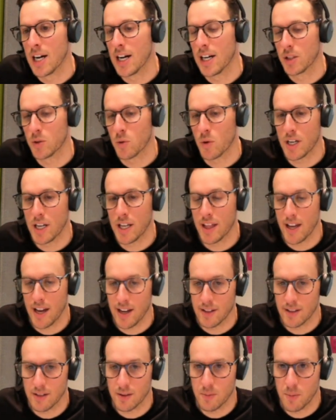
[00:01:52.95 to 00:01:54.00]
uh, twenty
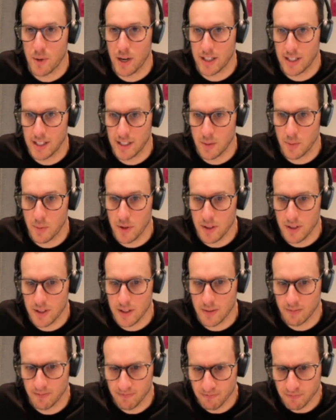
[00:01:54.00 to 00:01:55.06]
thousand
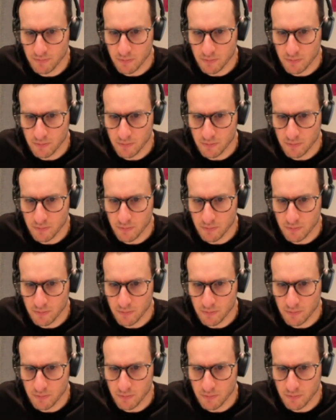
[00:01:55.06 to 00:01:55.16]
participants.